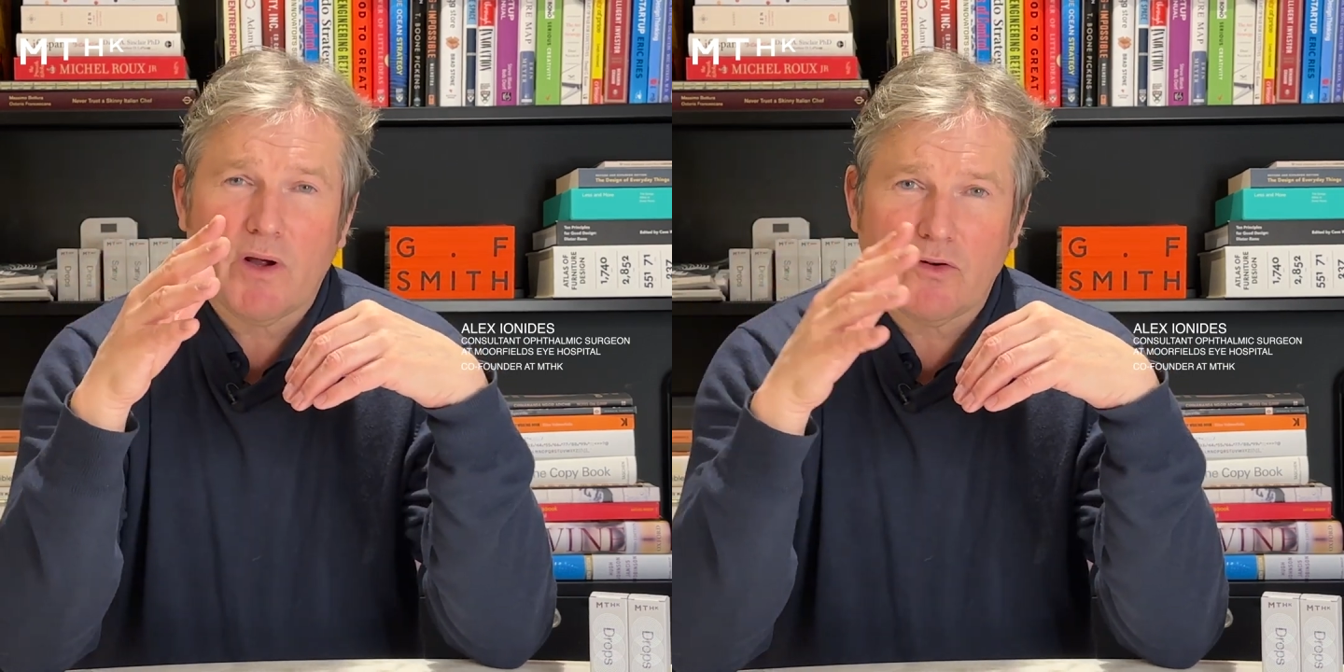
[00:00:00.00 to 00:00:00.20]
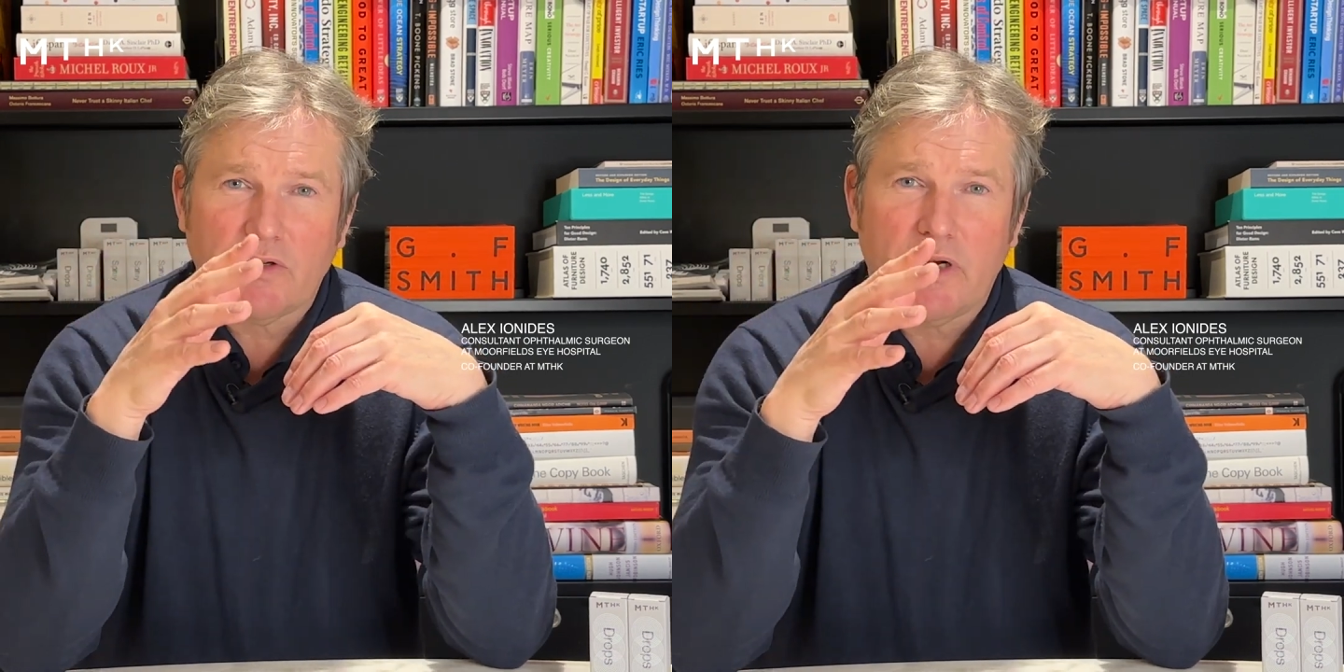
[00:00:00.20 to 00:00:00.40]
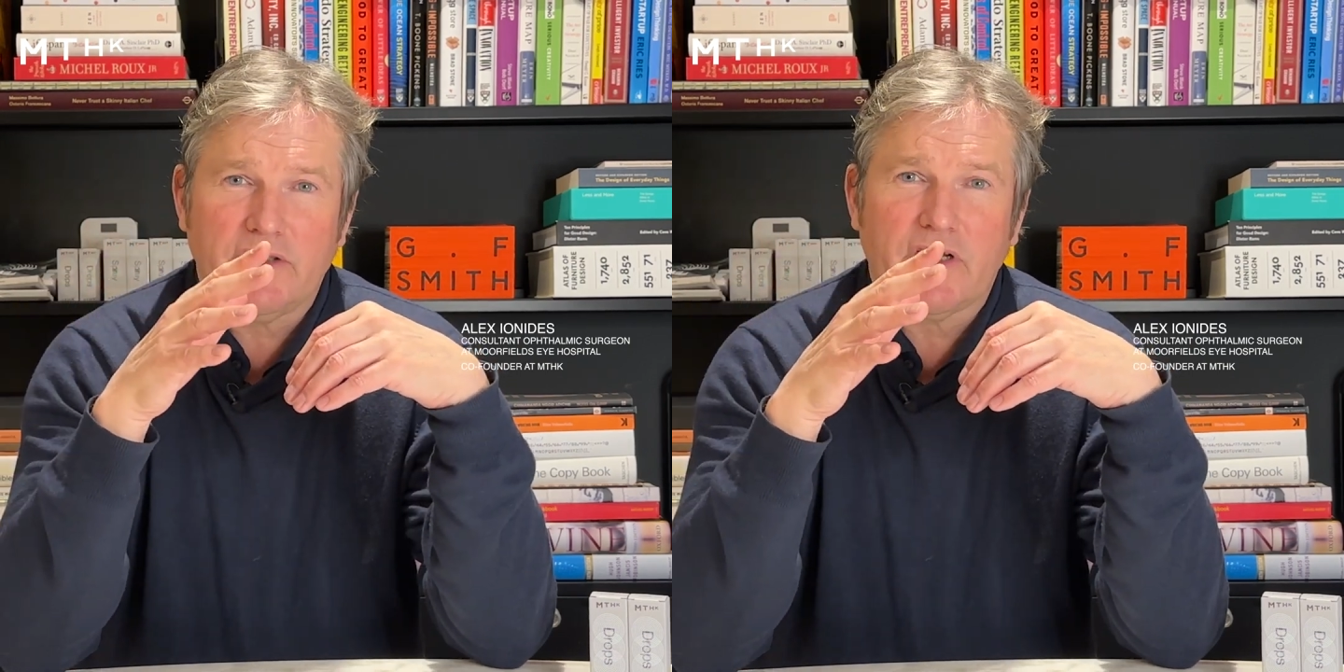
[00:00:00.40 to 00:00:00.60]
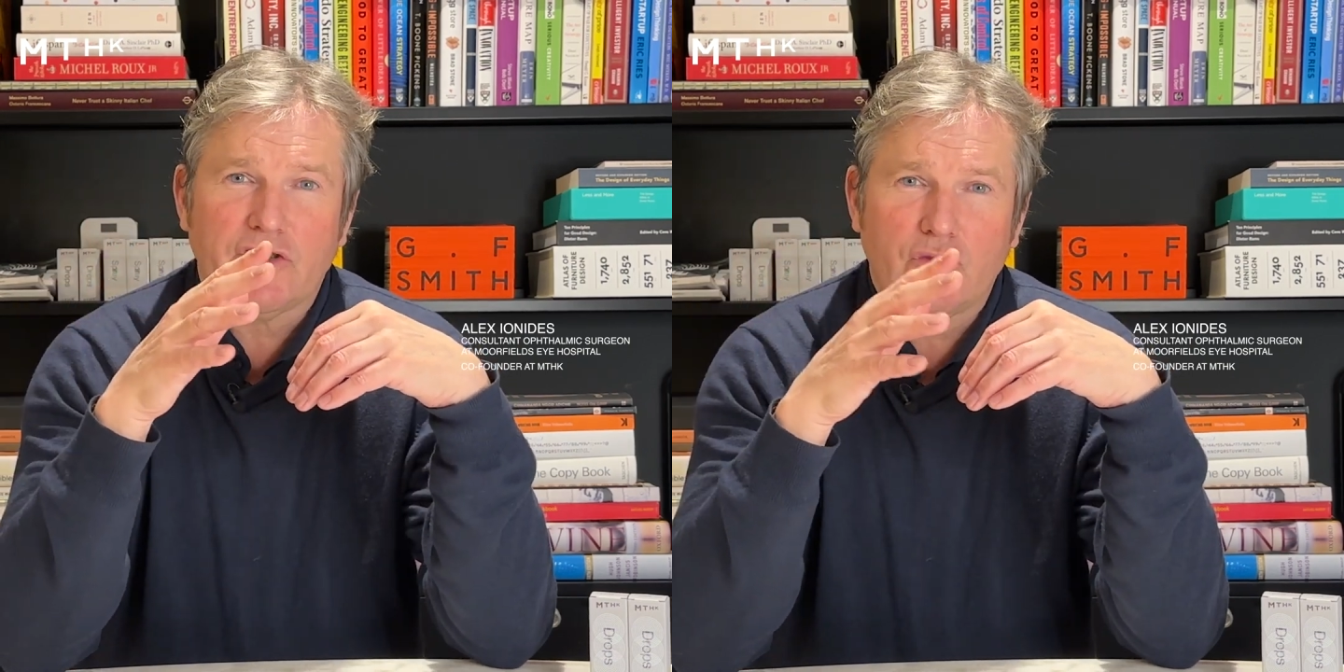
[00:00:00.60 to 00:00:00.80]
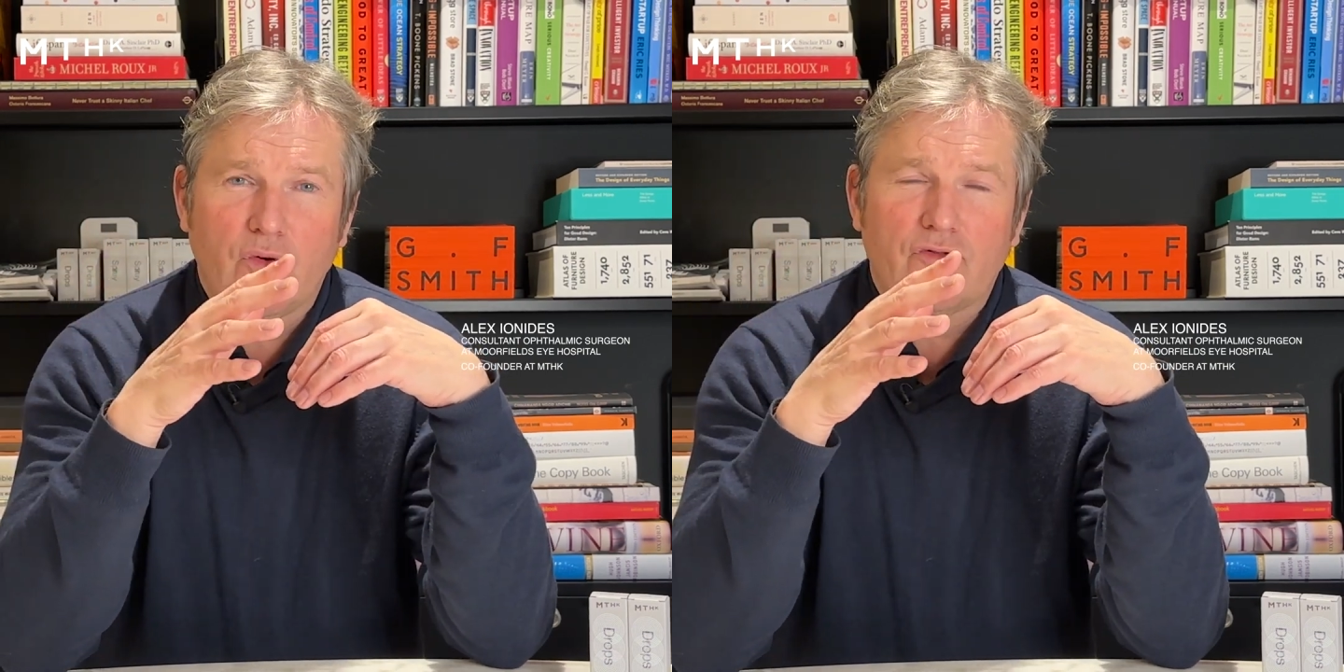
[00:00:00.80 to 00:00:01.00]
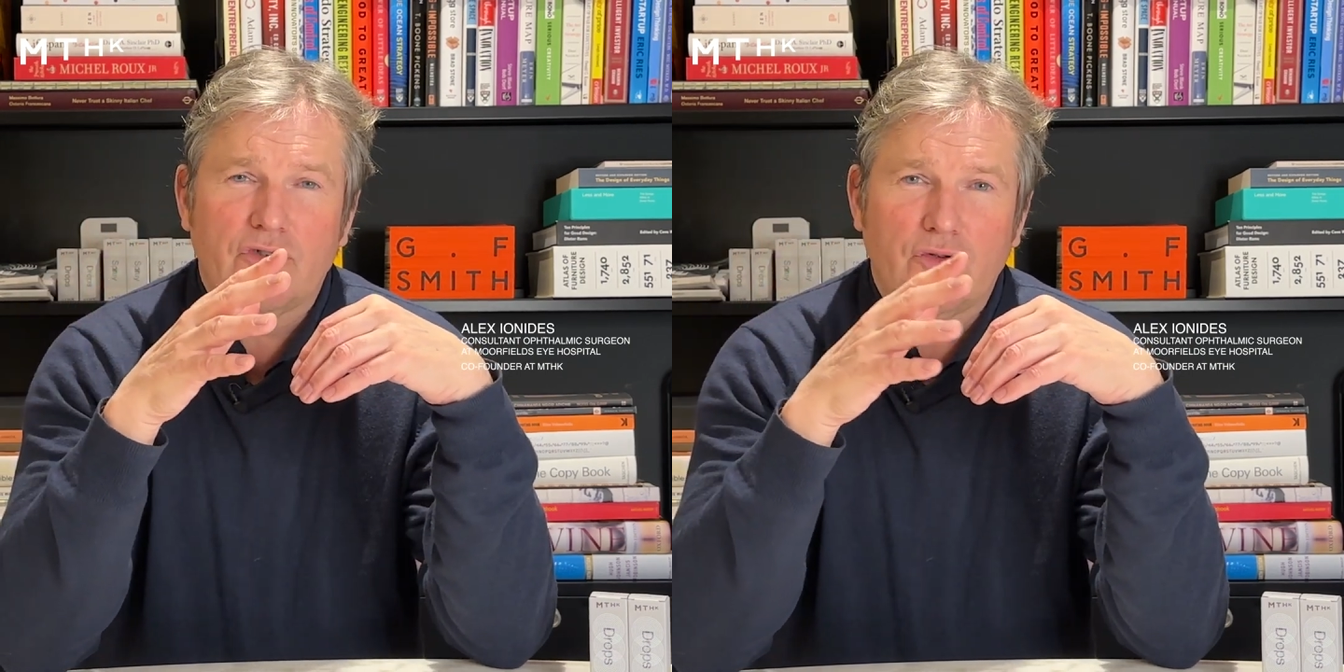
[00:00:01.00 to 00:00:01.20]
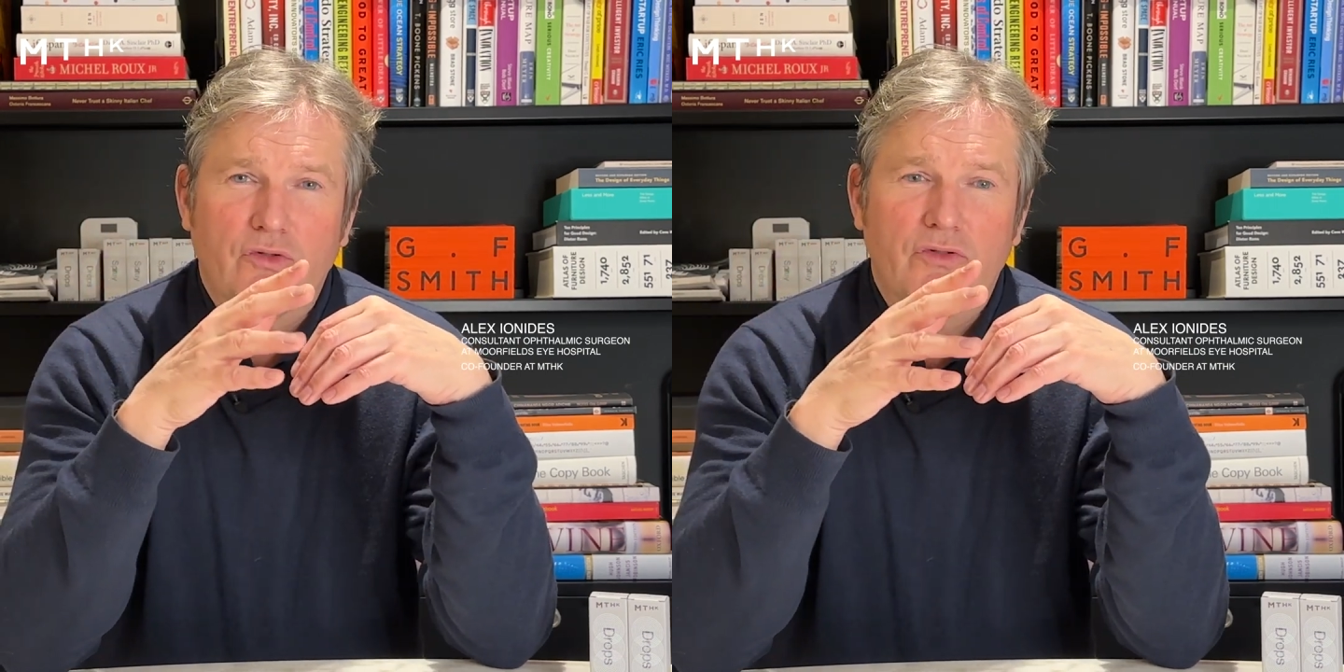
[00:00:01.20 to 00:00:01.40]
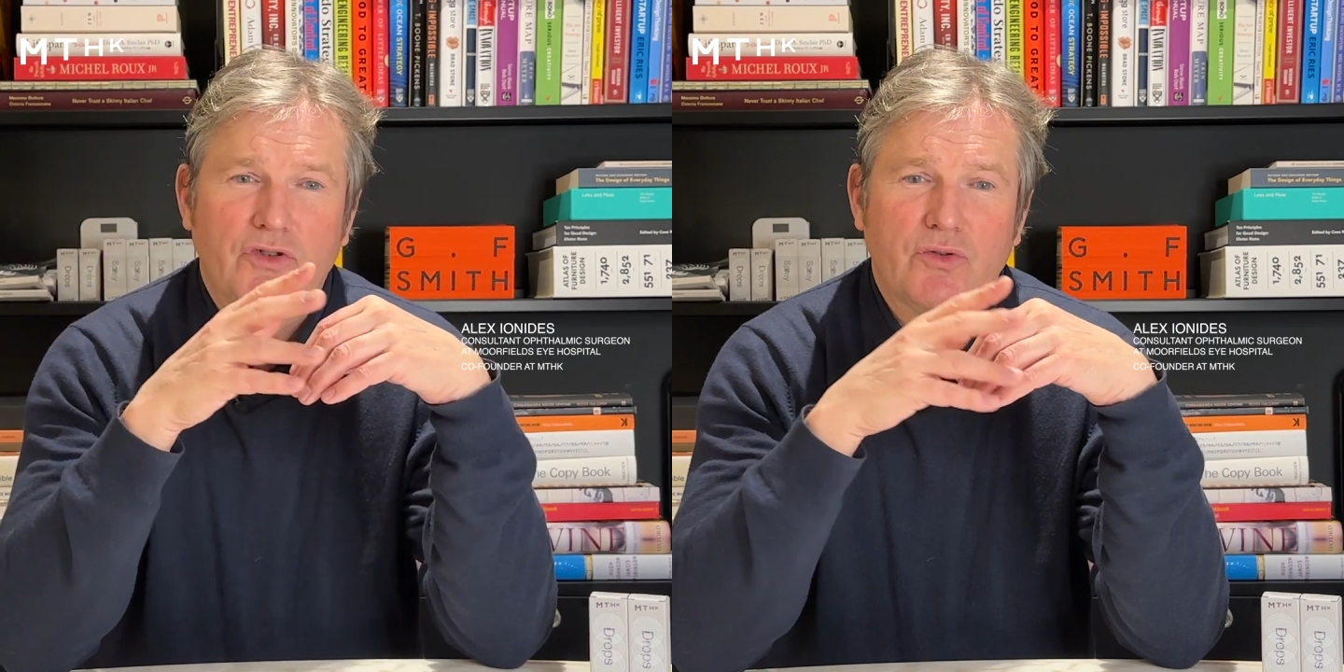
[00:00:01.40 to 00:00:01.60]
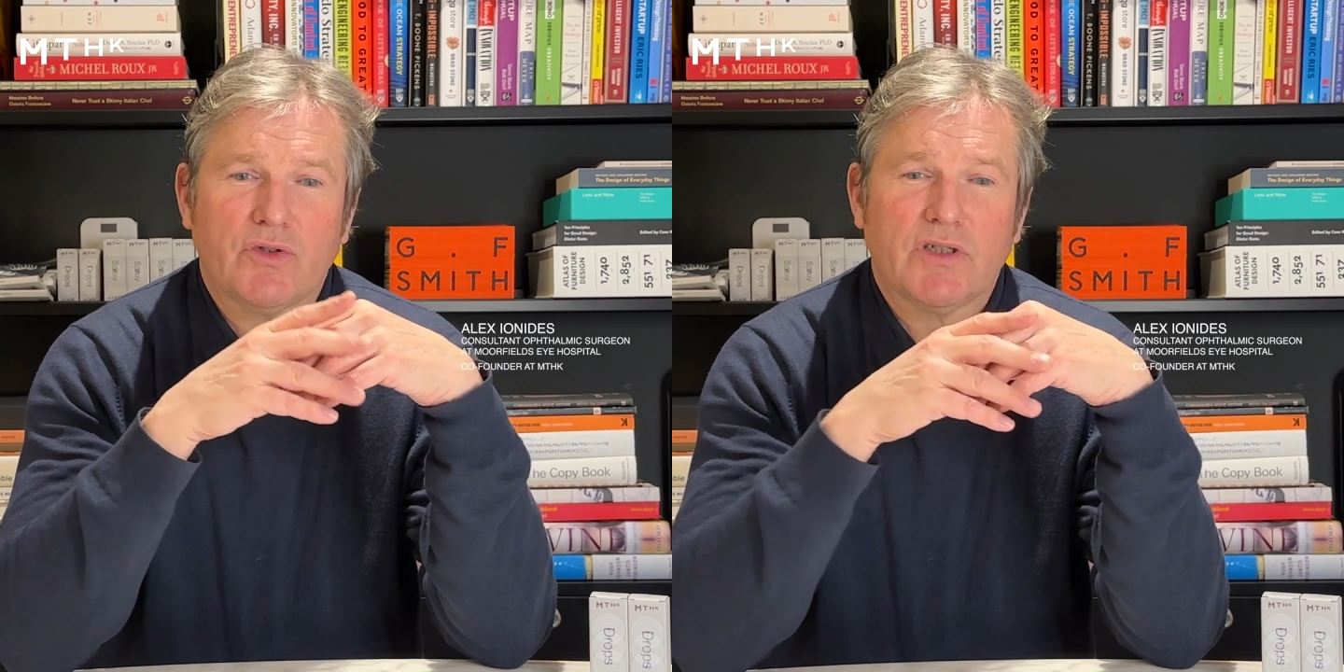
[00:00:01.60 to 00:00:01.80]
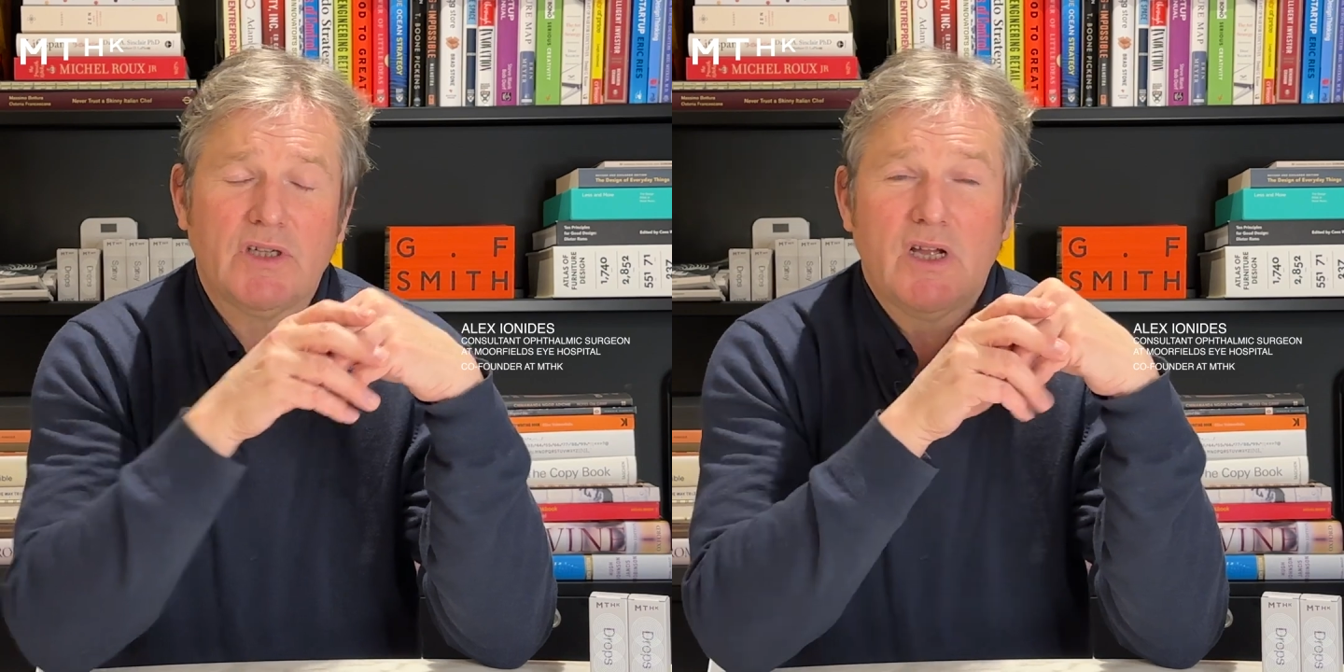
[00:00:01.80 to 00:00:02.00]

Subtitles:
contact lenses gets shorter and shorter and shorter